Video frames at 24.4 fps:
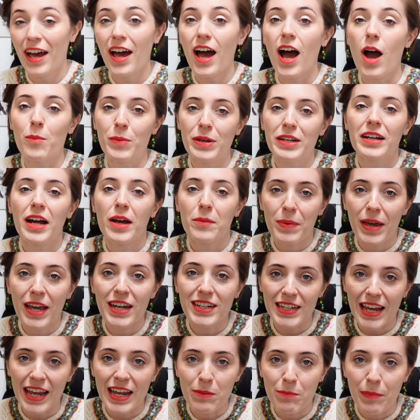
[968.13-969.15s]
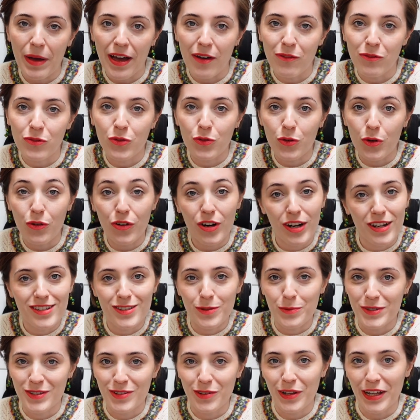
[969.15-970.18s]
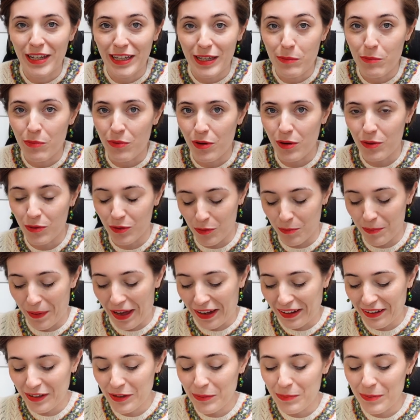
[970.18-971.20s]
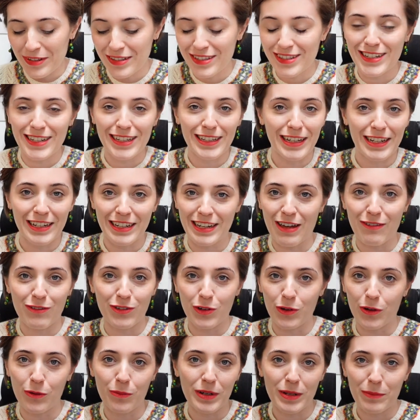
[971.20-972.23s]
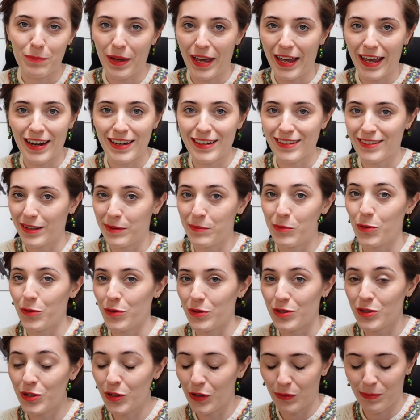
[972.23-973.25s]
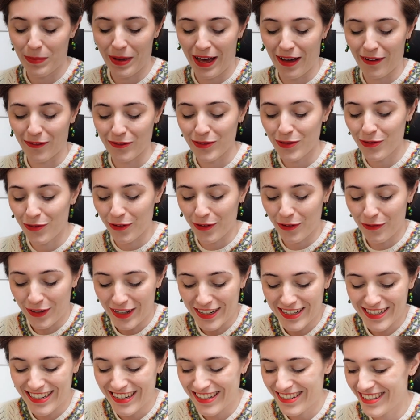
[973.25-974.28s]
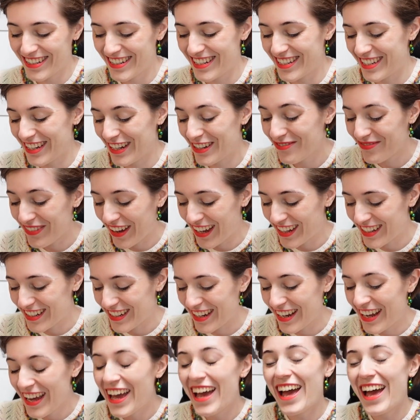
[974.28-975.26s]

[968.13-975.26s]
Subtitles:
I mean, I paid £8 for it, so it's not like it broke the bank, but still, I never normally pay anything more than £2 for a vintage knitting pattern.